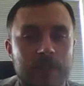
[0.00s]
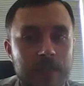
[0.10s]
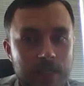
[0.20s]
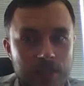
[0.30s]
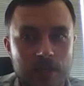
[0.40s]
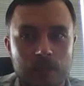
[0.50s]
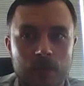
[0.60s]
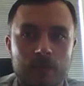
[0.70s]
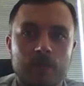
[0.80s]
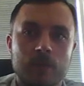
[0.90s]
And each
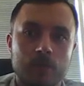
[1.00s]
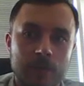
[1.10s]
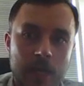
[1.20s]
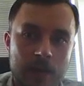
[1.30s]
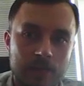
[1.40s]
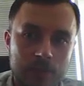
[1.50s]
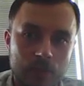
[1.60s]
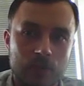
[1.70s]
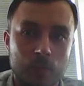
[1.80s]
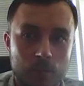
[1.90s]
component folder would have
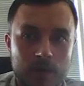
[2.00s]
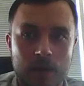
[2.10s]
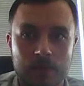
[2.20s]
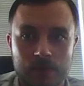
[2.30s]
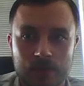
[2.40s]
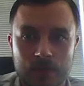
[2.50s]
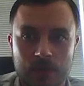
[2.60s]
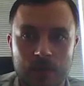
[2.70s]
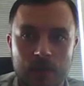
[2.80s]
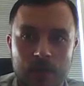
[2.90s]
its own
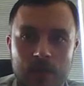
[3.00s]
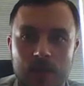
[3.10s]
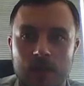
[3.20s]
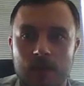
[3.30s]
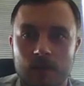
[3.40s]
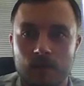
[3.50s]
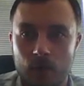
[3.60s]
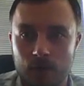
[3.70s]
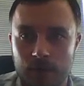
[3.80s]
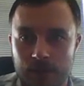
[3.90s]
parameters uh,
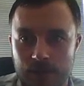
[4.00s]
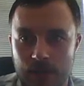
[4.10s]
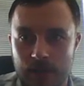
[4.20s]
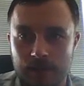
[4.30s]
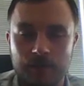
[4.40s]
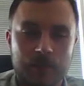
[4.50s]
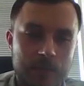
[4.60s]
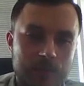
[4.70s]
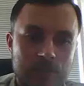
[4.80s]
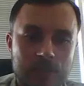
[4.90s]
folder inside.
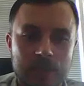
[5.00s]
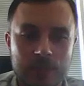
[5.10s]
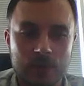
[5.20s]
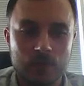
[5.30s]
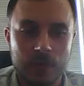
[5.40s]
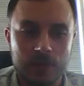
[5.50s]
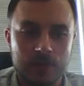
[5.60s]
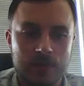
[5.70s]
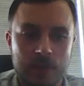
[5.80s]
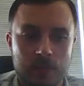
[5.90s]
It's just an easy way
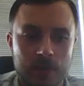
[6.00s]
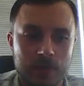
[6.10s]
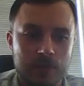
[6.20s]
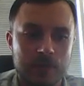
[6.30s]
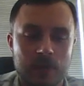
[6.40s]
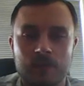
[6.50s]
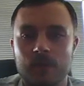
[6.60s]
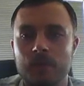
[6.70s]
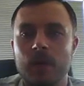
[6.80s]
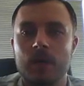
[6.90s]
to separate those out
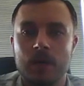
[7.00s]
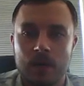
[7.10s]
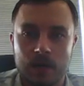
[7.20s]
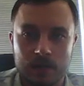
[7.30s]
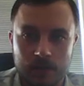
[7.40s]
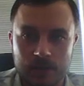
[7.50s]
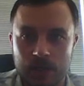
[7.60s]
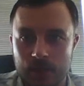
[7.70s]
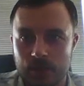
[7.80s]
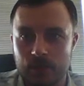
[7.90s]
from other
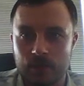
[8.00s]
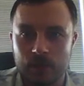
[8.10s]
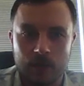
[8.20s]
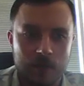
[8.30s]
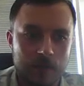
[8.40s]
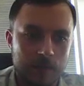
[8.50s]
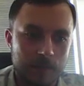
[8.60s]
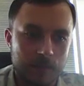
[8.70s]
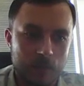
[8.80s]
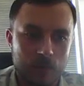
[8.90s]
section
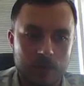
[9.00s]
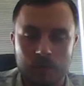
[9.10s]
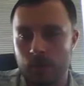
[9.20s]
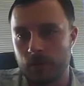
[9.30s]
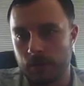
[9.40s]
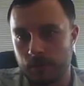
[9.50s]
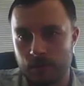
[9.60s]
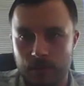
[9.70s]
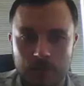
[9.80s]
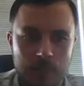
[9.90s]
uh, or
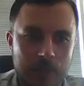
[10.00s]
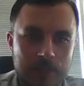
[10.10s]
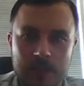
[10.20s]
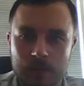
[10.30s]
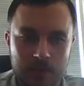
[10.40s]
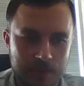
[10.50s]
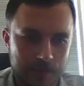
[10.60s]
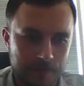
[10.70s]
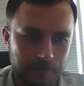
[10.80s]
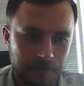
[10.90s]
component-based
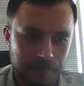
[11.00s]
templates.